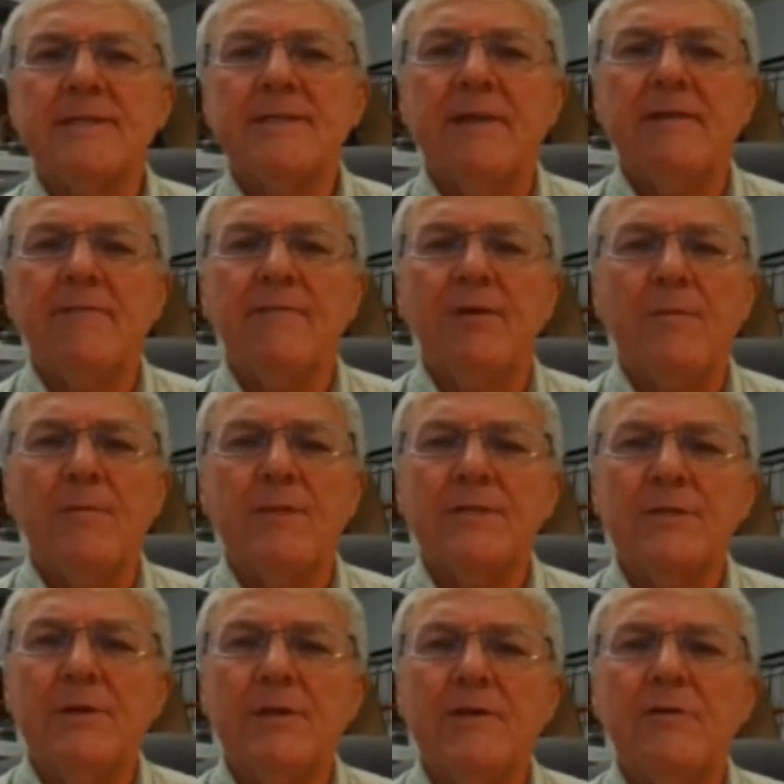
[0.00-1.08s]
and then
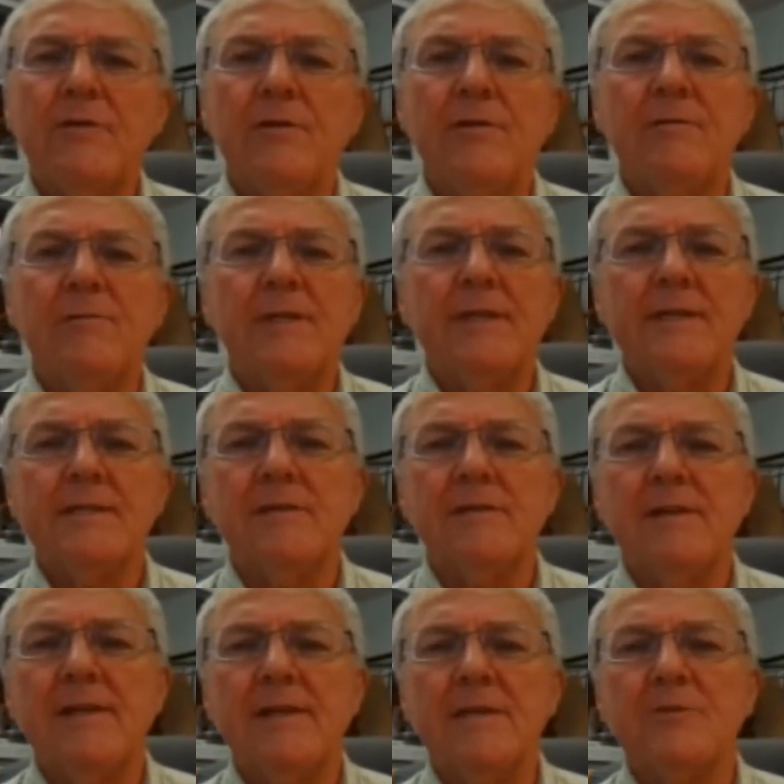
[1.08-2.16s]
pharmaceutical,
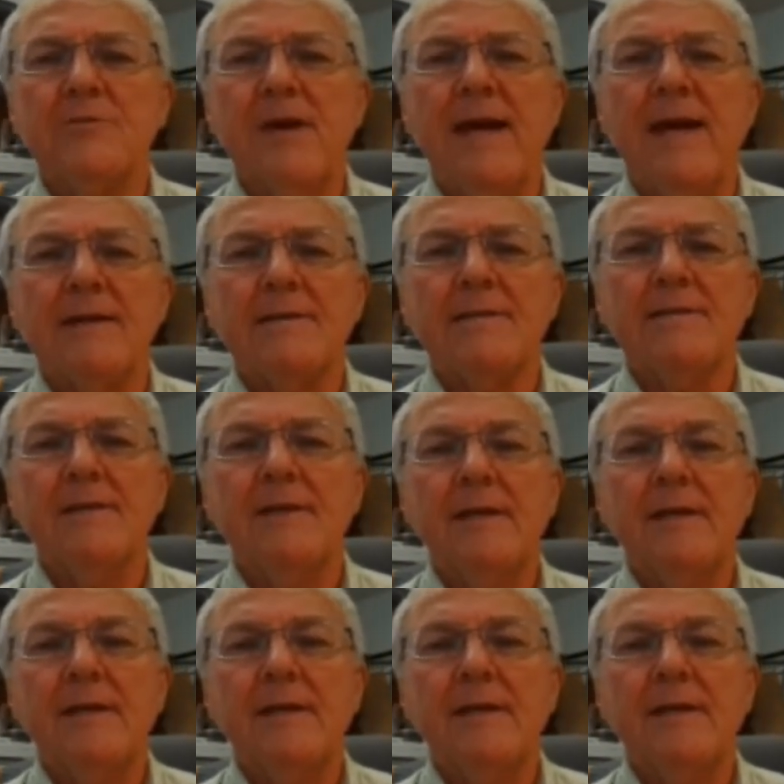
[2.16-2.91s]
medicinal extracts,